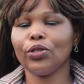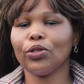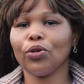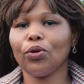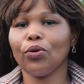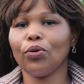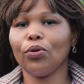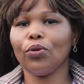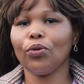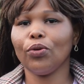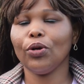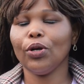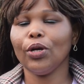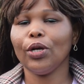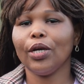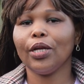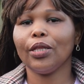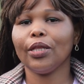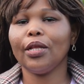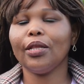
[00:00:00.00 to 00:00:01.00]
So
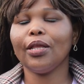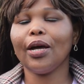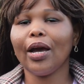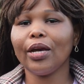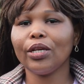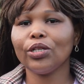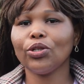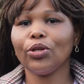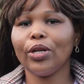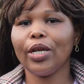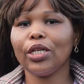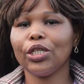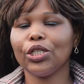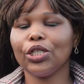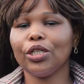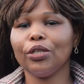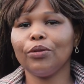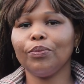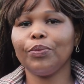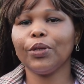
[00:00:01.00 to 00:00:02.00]
then the
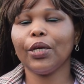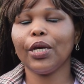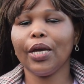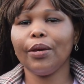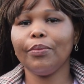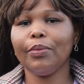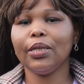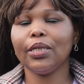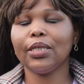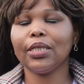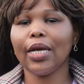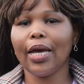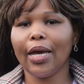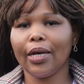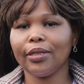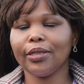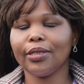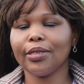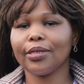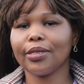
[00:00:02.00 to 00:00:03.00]
isolation became
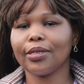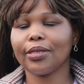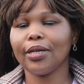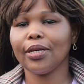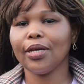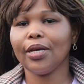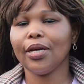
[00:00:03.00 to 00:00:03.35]
intense.